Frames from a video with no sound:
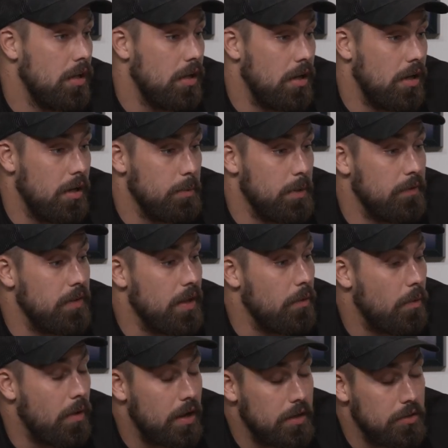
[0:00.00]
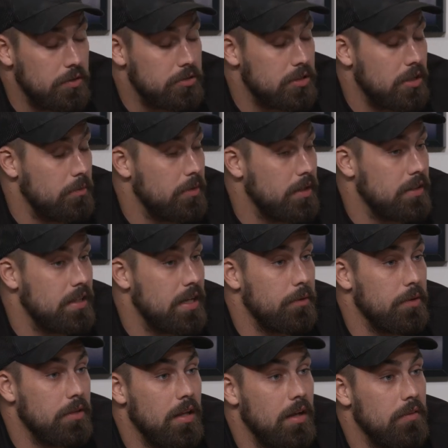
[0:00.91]
If they want to do something like
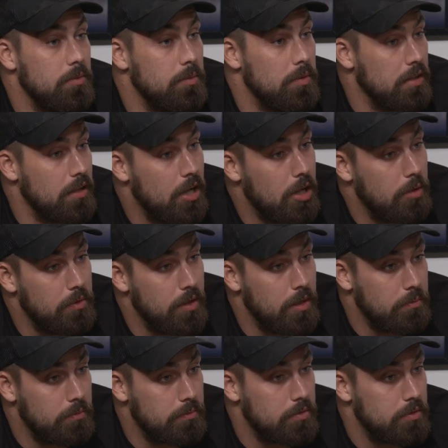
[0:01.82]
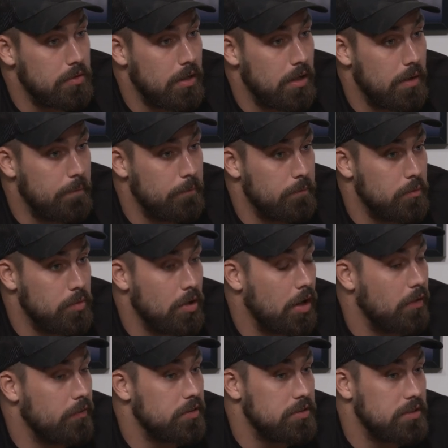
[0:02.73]
that, we'd love to be able to help them with
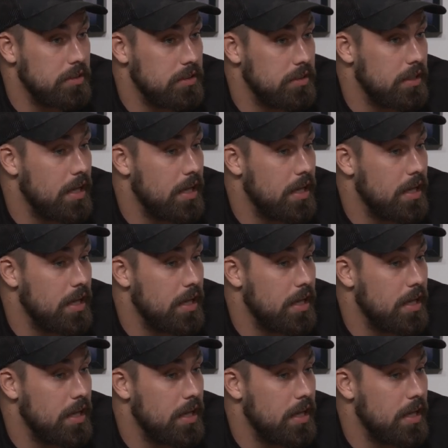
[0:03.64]
harvesting an